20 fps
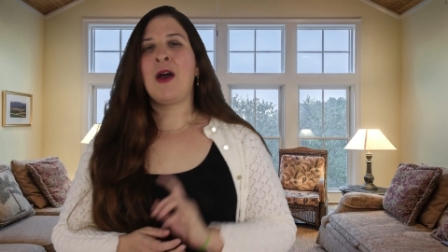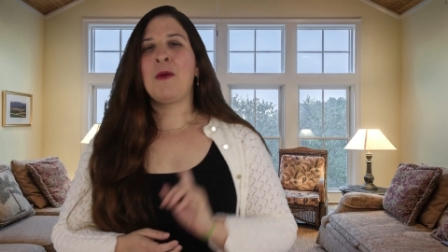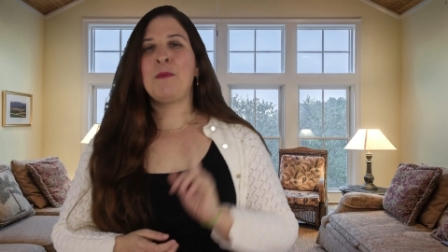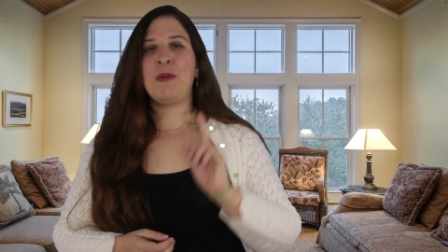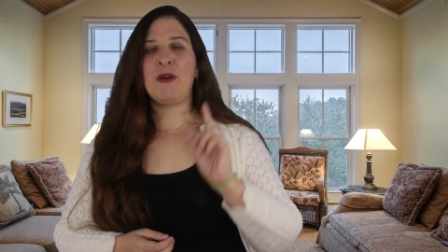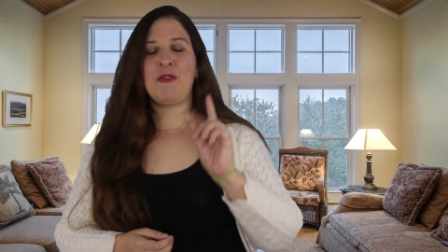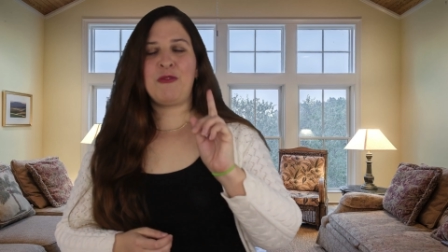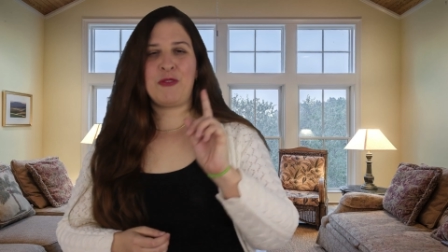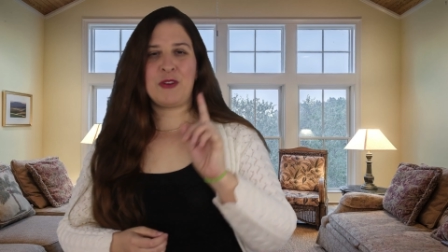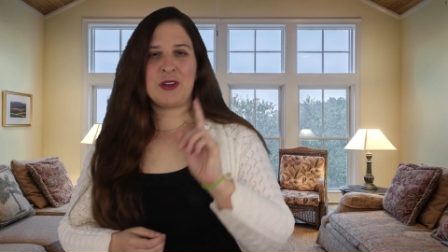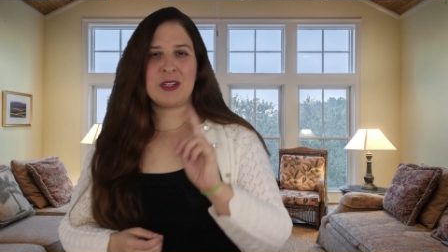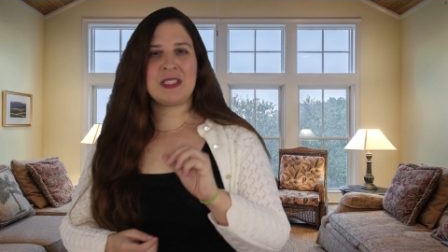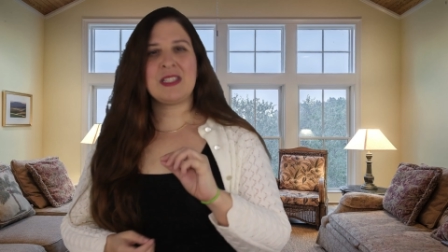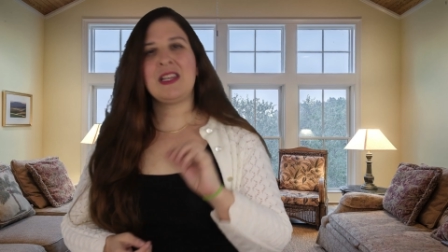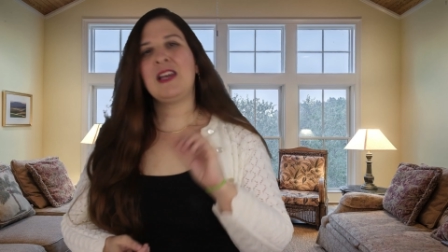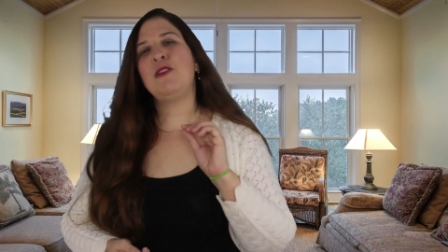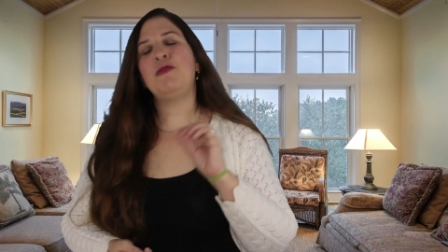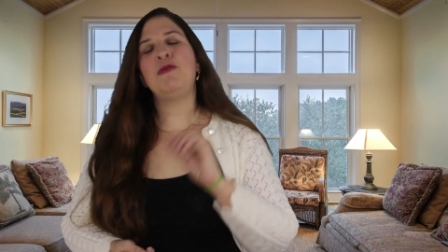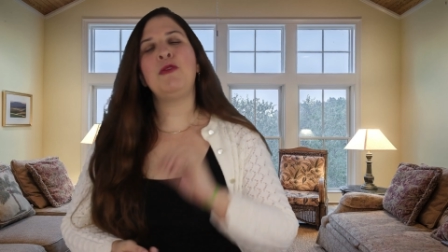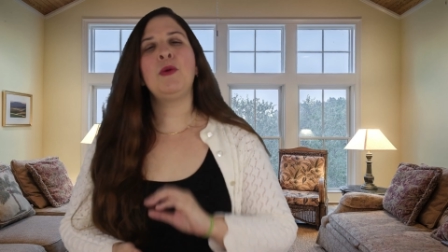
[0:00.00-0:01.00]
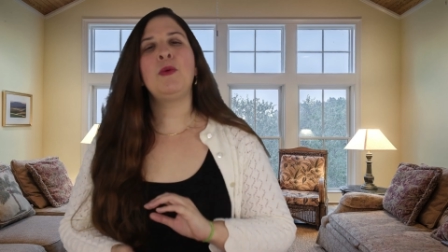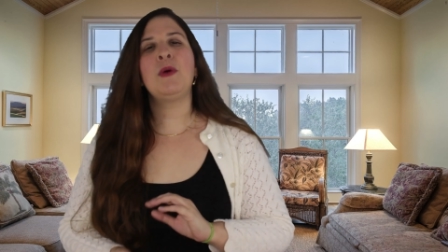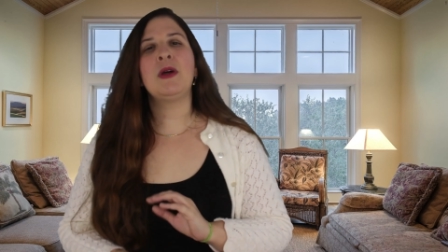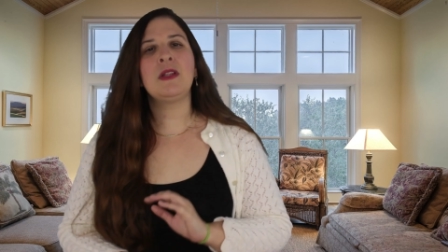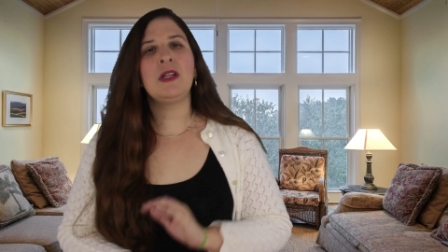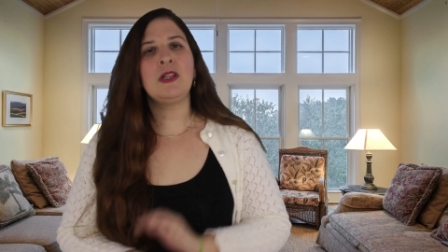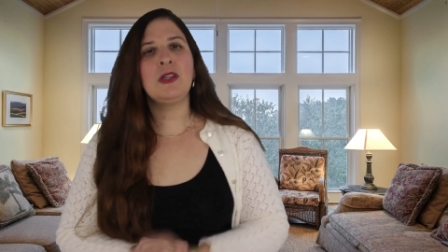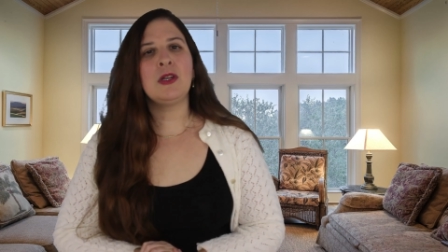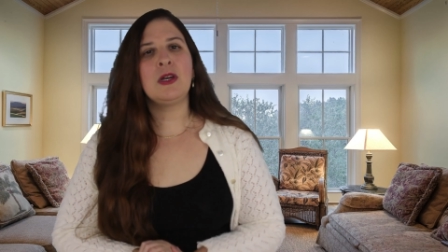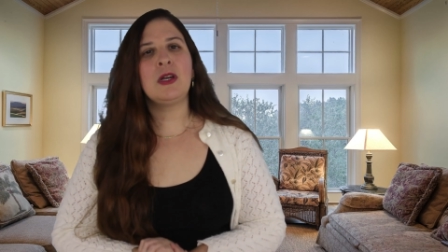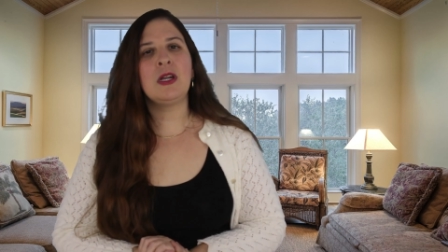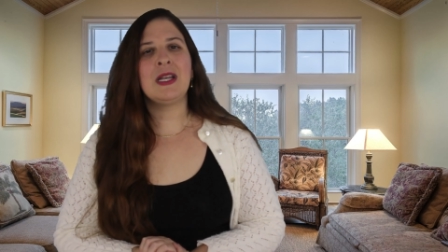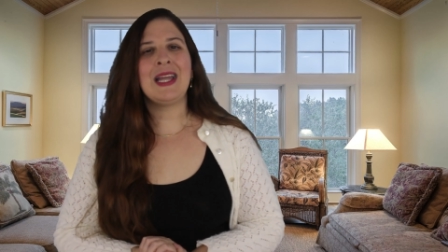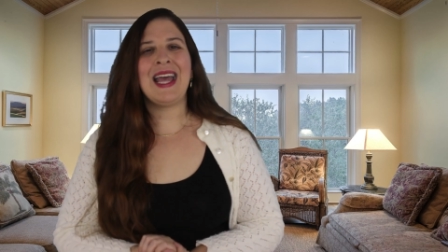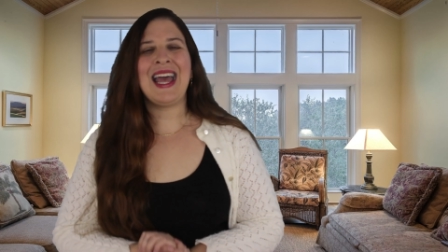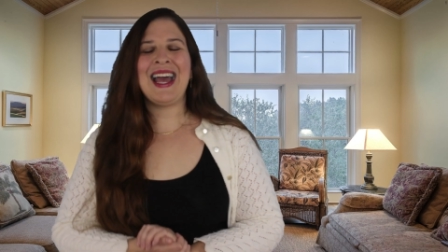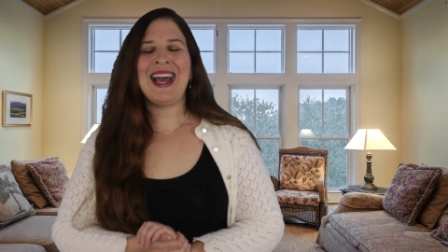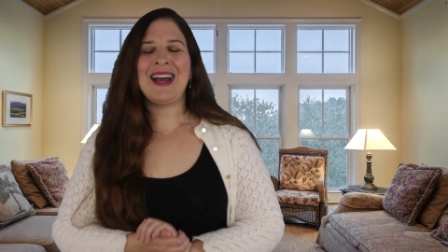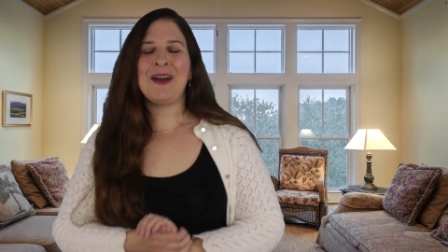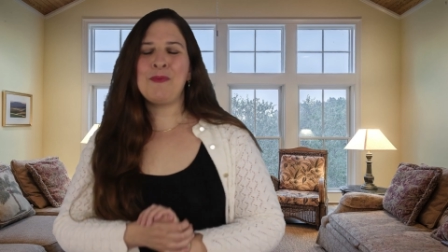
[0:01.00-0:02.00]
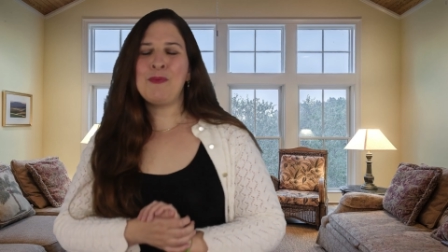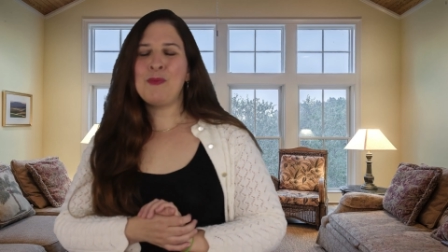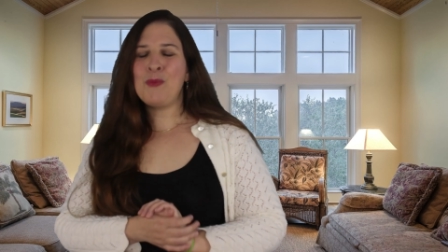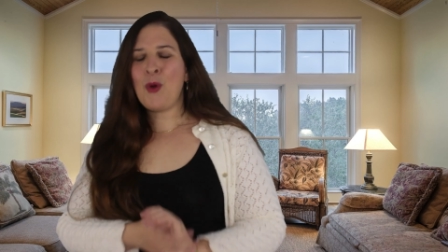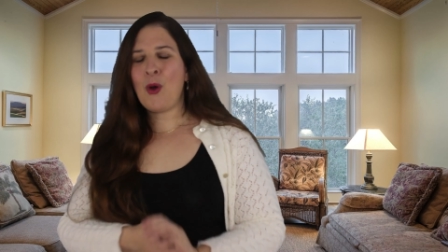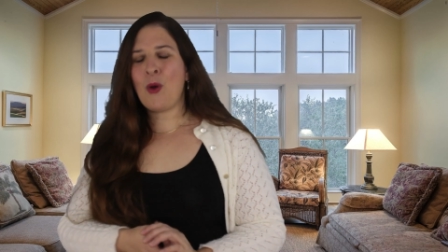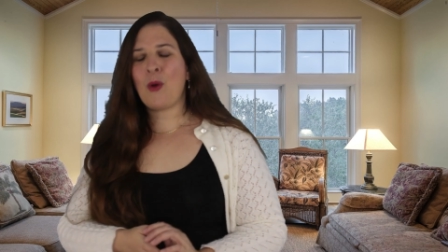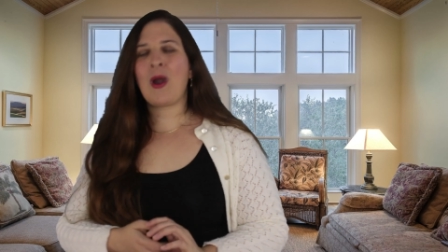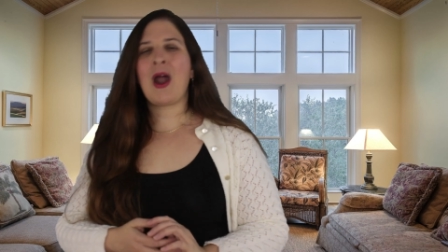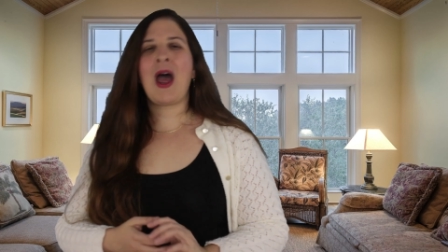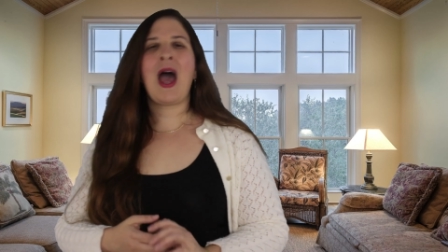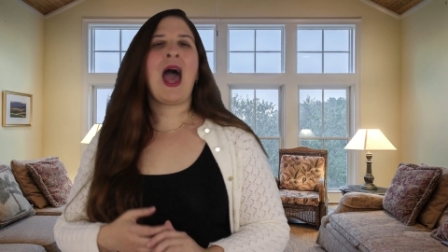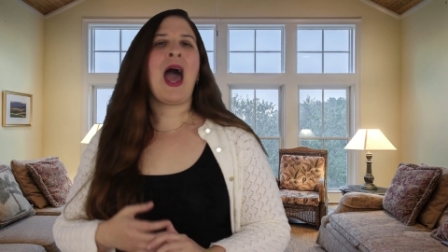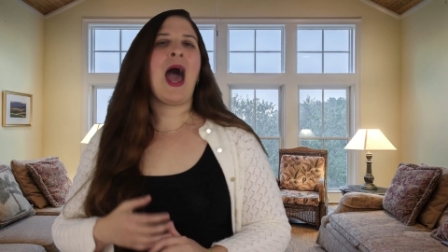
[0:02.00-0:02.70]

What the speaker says: But first, if you want to learn more